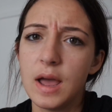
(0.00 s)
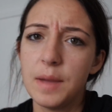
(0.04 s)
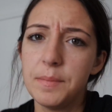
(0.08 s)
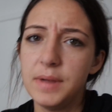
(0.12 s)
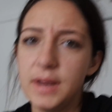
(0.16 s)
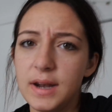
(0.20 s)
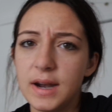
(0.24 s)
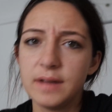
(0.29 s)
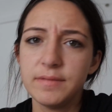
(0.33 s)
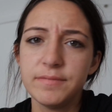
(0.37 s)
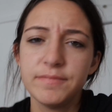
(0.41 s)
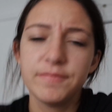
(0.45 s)
I
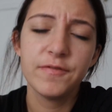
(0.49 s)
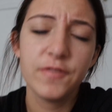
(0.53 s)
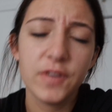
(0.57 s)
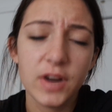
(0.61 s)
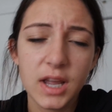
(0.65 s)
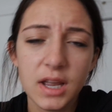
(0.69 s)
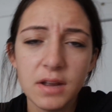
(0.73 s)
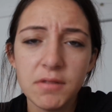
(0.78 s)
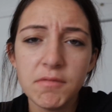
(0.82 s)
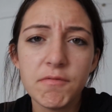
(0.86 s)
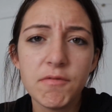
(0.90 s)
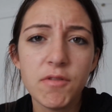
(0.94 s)
mean, I
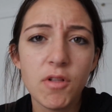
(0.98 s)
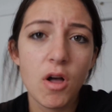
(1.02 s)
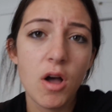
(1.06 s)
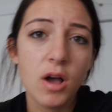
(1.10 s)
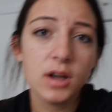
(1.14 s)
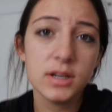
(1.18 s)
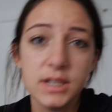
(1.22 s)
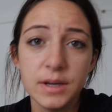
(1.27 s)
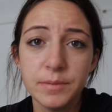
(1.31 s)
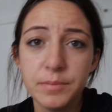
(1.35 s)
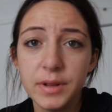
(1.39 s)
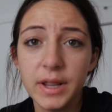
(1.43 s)
freaking
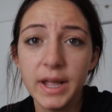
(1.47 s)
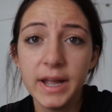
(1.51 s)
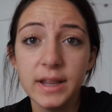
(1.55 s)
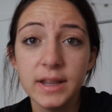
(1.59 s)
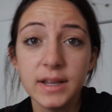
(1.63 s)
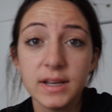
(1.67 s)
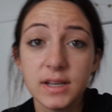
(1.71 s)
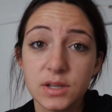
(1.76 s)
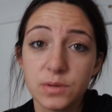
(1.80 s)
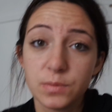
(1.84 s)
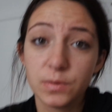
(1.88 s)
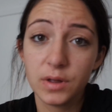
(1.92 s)
vlogged a
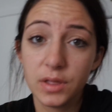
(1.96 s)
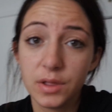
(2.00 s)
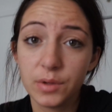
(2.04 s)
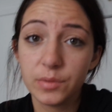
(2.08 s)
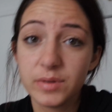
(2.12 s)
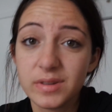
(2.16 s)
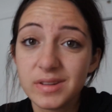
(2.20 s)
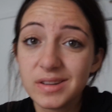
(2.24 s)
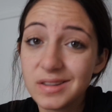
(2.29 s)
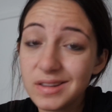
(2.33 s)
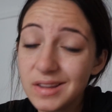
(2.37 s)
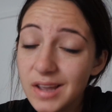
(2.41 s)
playlist where
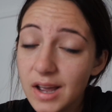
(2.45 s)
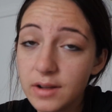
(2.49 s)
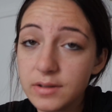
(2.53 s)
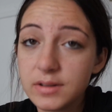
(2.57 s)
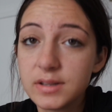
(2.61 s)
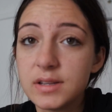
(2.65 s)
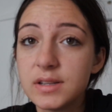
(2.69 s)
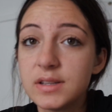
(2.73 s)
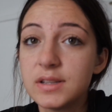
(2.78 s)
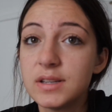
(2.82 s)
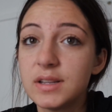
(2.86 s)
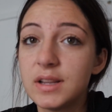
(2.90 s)
there was
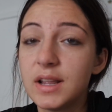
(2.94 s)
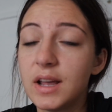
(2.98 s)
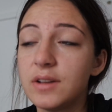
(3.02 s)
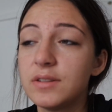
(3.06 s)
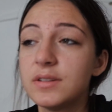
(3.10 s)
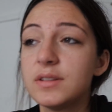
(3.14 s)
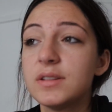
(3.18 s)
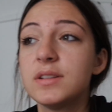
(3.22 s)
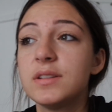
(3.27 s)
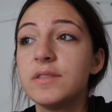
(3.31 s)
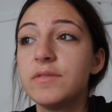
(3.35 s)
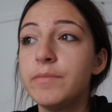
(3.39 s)
thousands and
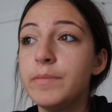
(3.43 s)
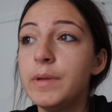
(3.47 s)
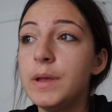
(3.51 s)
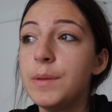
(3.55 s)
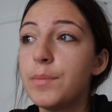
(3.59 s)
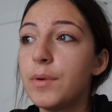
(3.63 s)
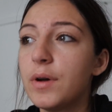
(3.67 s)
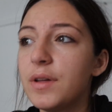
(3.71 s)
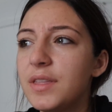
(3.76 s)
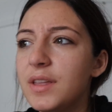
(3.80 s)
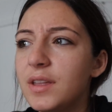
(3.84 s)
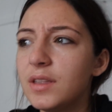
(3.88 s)
thousands of
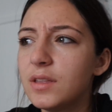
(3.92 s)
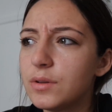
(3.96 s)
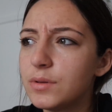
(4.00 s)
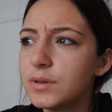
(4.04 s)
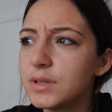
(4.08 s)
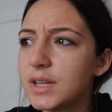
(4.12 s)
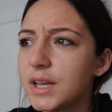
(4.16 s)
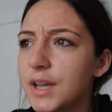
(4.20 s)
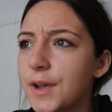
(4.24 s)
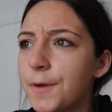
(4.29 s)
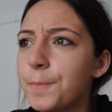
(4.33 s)
people. I think there was